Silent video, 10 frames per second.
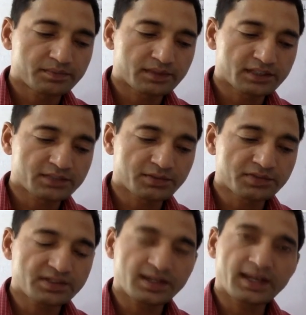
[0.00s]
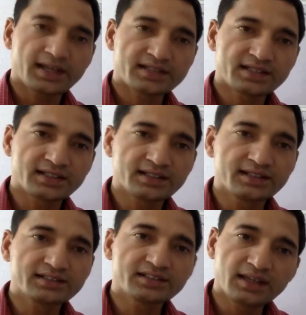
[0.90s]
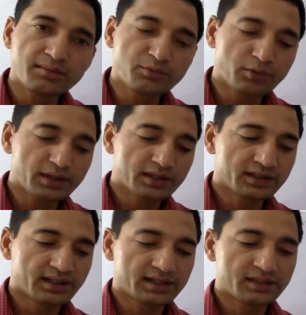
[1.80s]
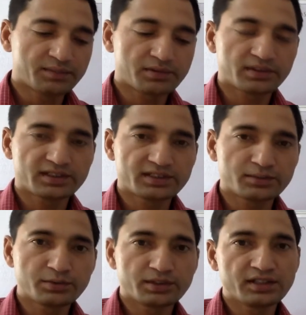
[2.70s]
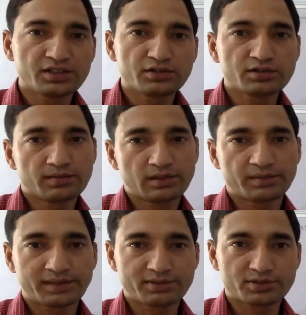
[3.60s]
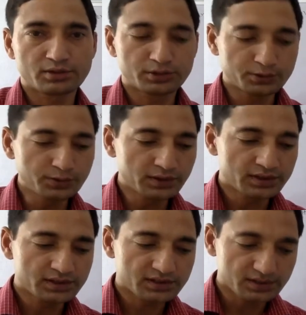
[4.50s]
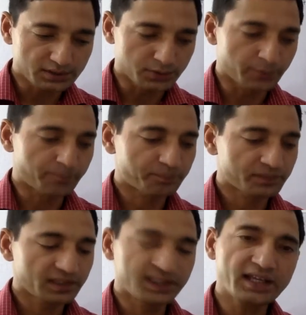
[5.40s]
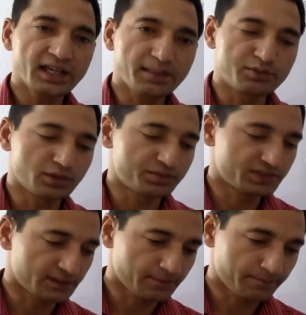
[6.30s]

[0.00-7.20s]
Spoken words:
corresponds exactly the same way that the progression with a nu double prime is equal to 0 in an absorption.